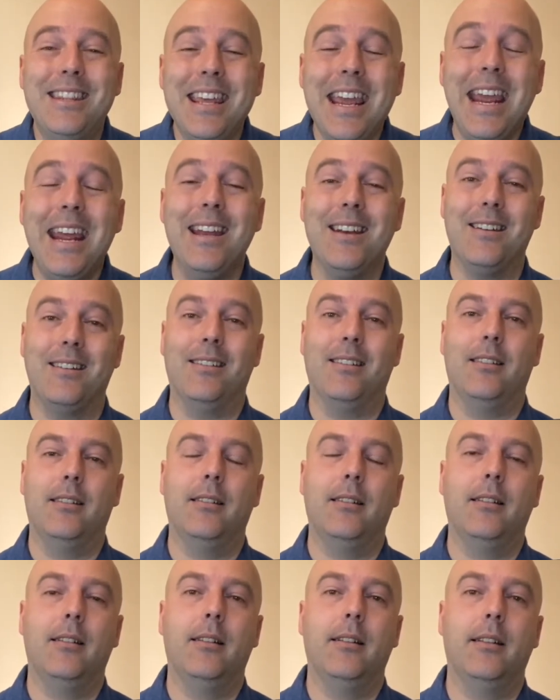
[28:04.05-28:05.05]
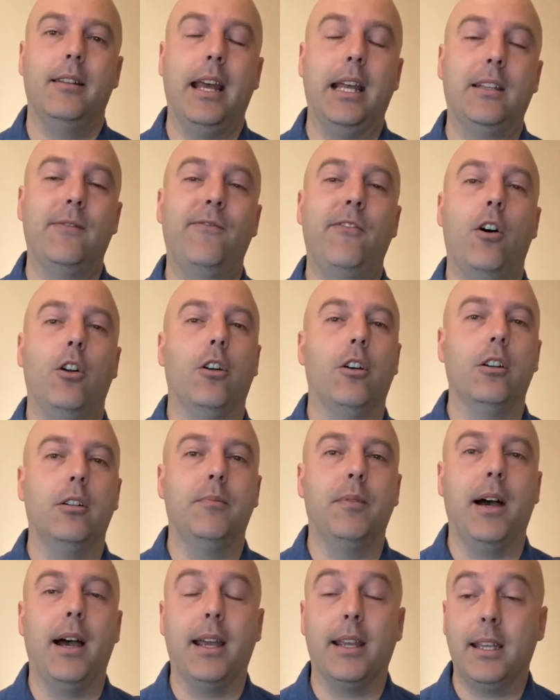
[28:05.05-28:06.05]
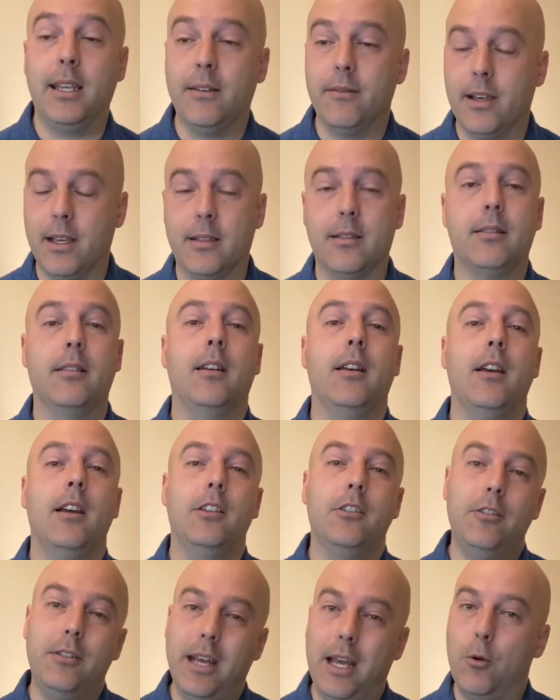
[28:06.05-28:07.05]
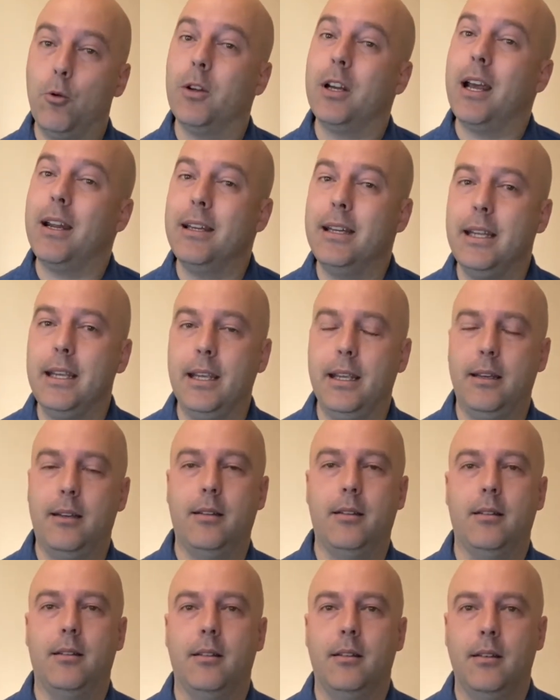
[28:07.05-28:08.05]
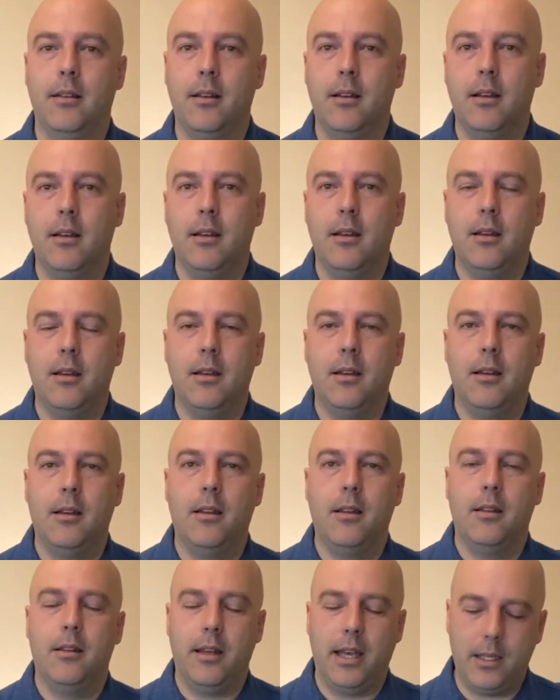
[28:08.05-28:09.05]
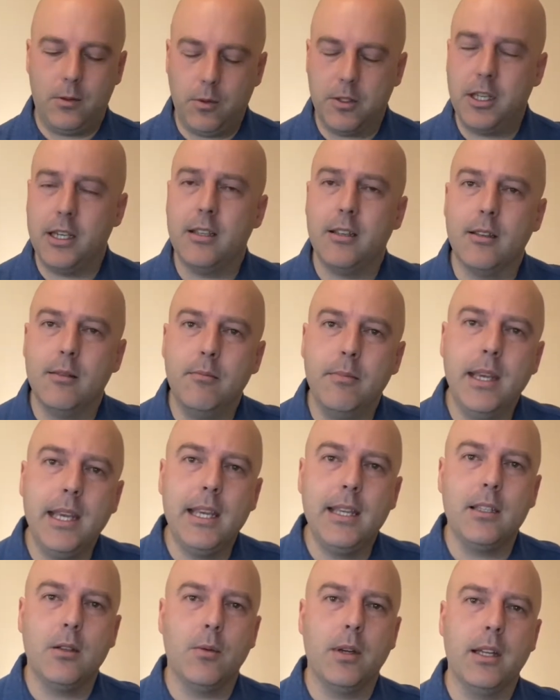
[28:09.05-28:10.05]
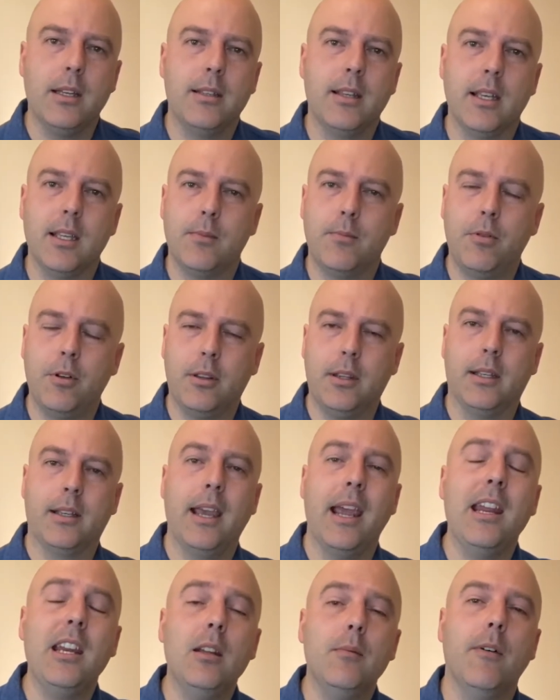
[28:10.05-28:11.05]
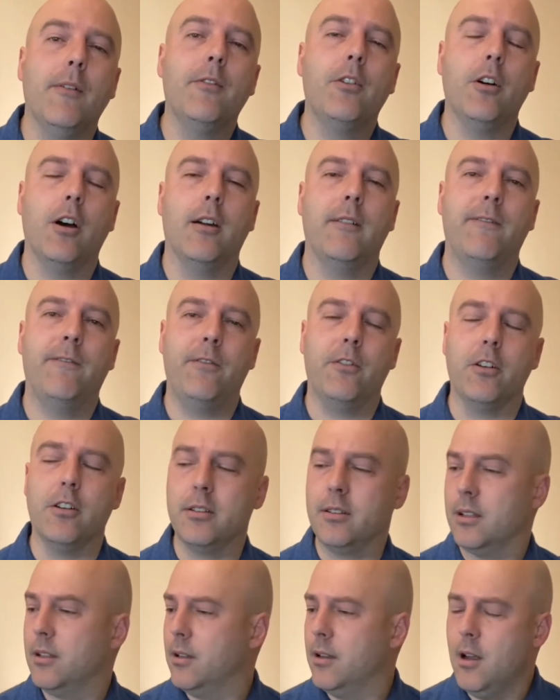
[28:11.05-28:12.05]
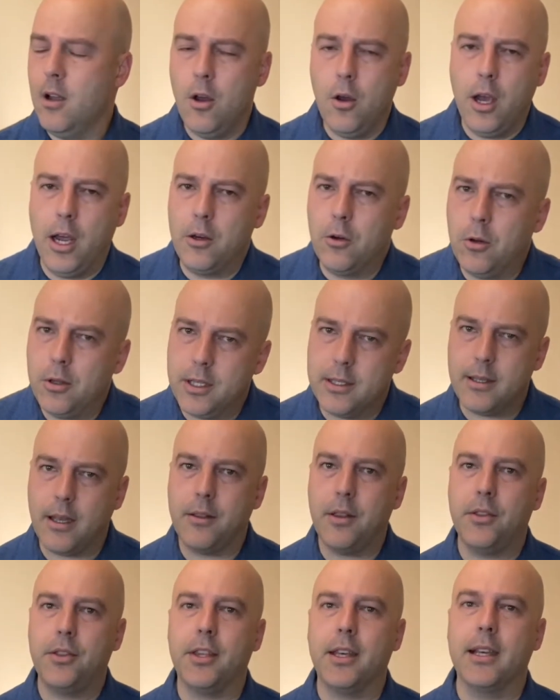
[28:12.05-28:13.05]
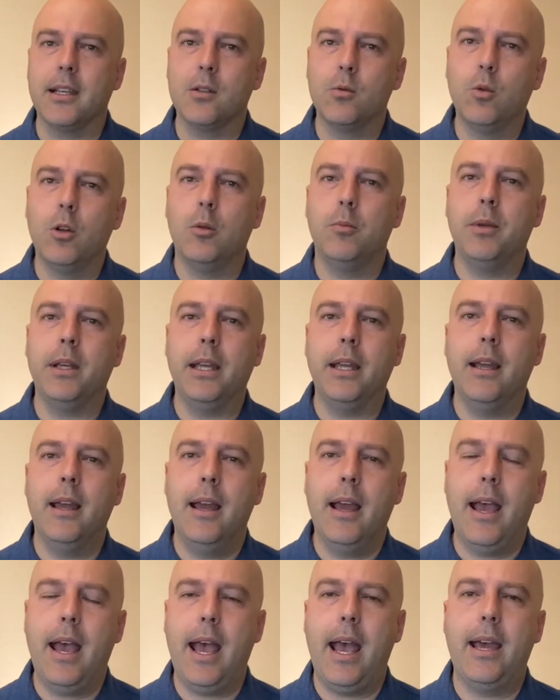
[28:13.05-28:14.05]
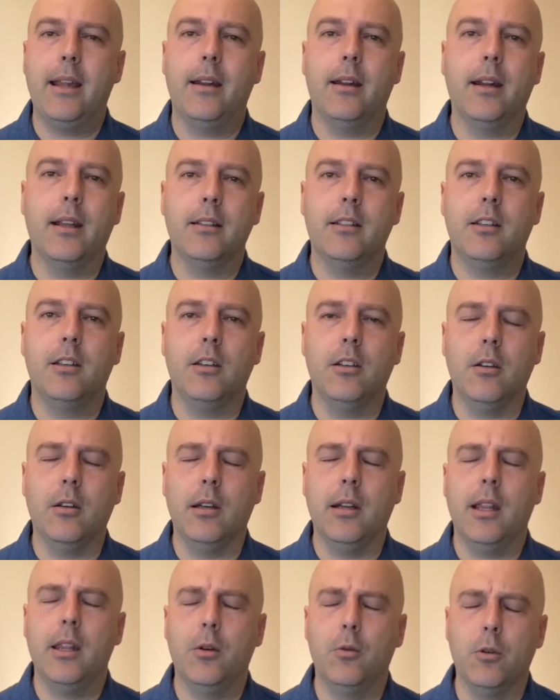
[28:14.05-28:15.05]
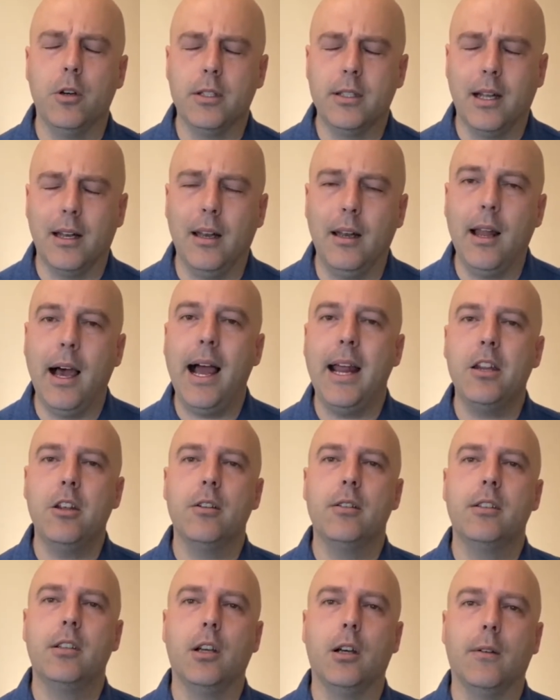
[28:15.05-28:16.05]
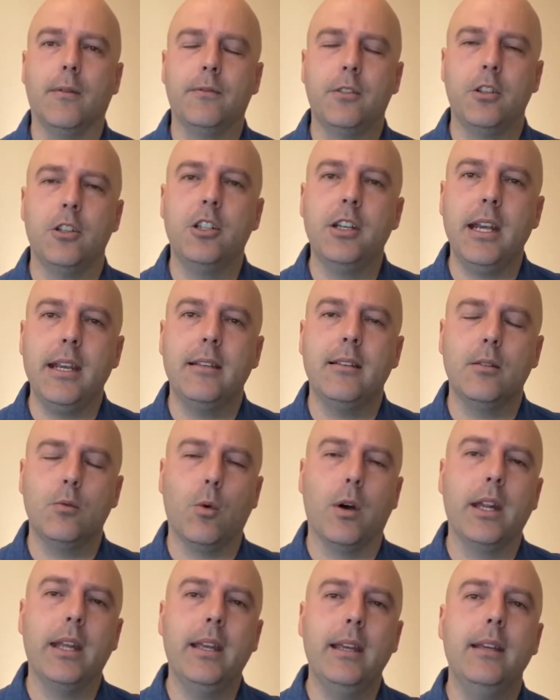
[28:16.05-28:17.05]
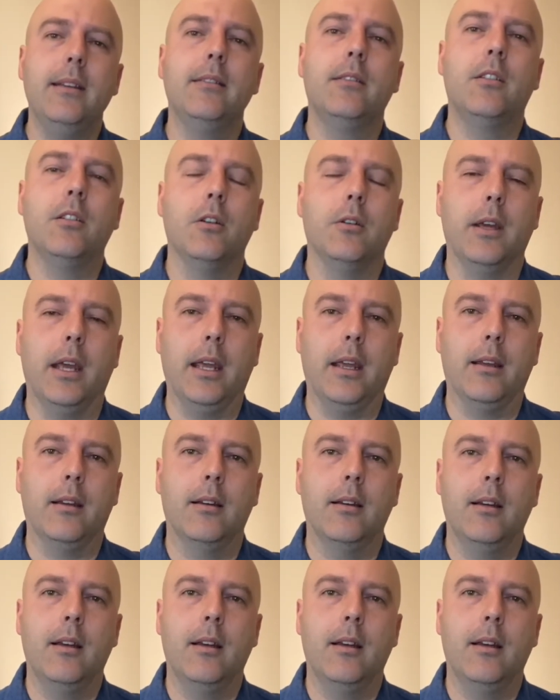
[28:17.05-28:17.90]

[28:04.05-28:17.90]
then that's followed by, give us today what I need. That's what Jesus means when he says, put the kingdom of God first, and, and all these other things will be added unto you. In other words, align yourself to Jesus, what he is doing,